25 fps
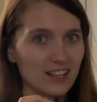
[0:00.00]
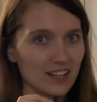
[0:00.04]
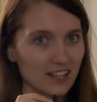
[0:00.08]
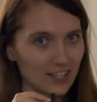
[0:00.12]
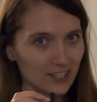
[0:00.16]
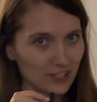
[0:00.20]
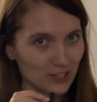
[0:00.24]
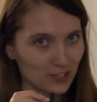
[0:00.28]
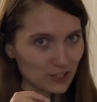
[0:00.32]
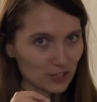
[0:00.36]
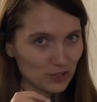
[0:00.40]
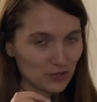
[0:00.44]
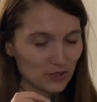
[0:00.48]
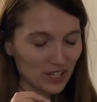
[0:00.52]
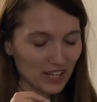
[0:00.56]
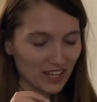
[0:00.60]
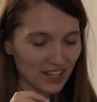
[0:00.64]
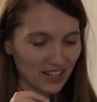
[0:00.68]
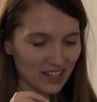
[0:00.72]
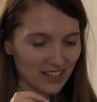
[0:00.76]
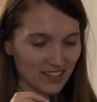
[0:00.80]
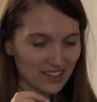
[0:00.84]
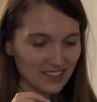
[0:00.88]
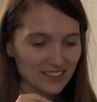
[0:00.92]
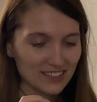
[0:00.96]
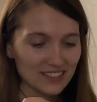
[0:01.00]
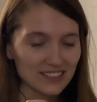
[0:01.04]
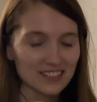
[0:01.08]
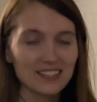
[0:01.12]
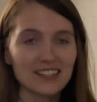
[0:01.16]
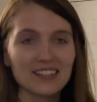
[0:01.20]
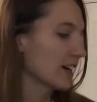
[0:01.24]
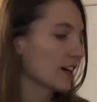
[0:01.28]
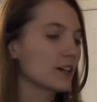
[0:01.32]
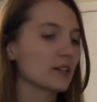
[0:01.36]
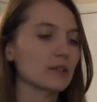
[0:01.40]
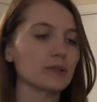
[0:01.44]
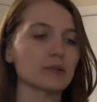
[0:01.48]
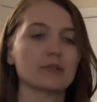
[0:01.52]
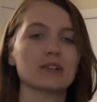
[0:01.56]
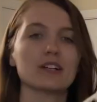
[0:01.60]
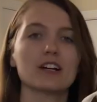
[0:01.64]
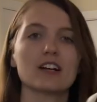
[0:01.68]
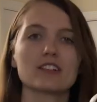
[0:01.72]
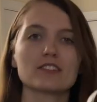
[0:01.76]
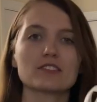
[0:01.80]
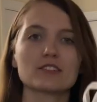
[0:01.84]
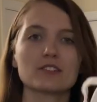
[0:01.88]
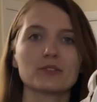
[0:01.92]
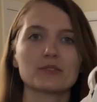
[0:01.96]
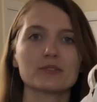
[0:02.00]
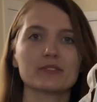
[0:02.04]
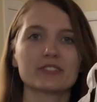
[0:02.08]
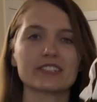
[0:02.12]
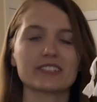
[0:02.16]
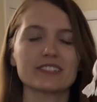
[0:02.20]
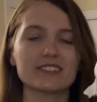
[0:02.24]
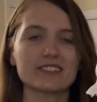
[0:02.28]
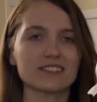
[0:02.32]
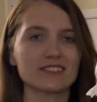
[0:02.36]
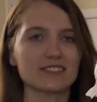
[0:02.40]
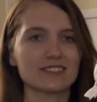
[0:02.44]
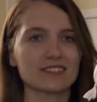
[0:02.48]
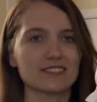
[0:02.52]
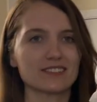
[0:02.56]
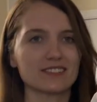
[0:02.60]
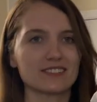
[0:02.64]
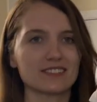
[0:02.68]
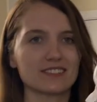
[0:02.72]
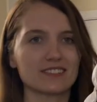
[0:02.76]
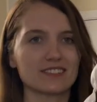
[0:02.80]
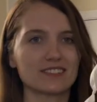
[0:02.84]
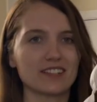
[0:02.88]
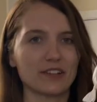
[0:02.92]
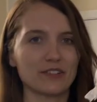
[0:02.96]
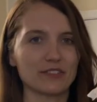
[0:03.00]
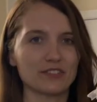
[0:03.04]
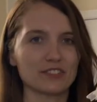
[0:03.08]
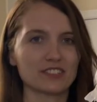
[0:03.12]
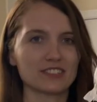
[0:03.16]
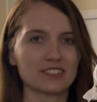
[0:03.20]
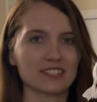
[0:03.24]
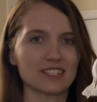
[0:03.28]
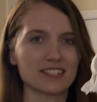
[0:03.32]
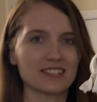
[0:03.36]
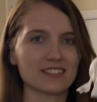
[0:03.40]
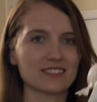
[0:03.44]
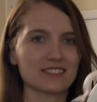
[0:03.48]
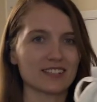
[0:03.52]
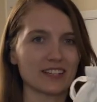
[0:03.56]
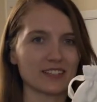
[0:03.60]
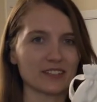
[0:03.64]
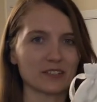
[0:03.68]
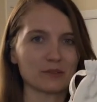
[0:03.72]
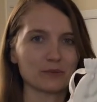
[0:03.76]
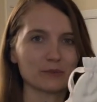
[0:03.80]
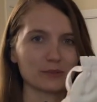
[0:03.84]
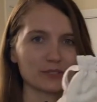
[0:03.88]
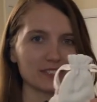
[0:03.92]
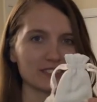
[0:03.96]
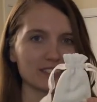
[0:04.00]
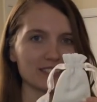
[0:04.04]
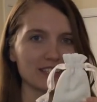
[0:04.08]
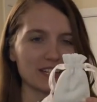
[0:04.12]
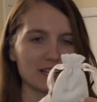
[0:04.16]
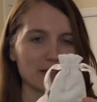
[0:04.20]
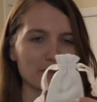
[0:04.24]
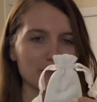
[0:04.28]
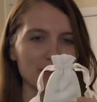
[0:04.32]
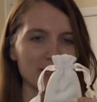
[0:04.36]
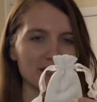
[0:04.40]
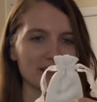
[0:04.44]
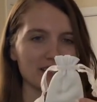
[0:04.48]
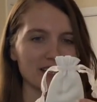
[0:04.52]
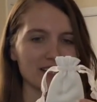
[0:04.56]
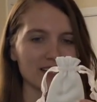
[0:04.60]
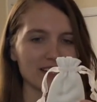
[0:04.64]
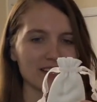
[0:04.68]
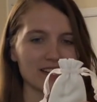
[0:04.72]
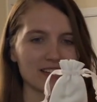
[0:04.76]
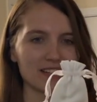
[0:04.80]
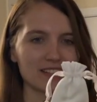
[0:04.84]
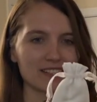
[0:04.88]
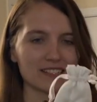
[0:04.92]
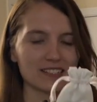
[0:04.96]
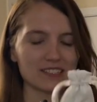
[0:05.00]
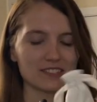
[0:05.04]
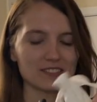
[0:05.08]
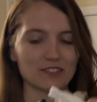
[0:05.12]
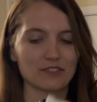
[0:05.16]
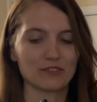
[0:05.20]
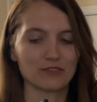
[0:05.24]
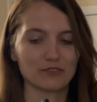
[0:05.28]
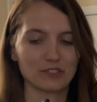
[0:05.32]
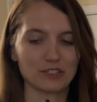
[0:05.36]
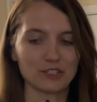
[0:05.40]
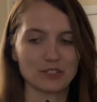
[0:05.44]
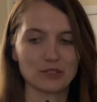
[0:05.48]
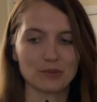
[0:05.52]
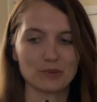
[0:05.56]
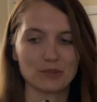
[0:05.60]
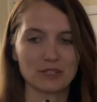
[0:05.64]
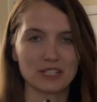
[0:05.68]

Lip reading: Like, are you kidding? Oh, also, this is definitely the second one that I made that night, because the first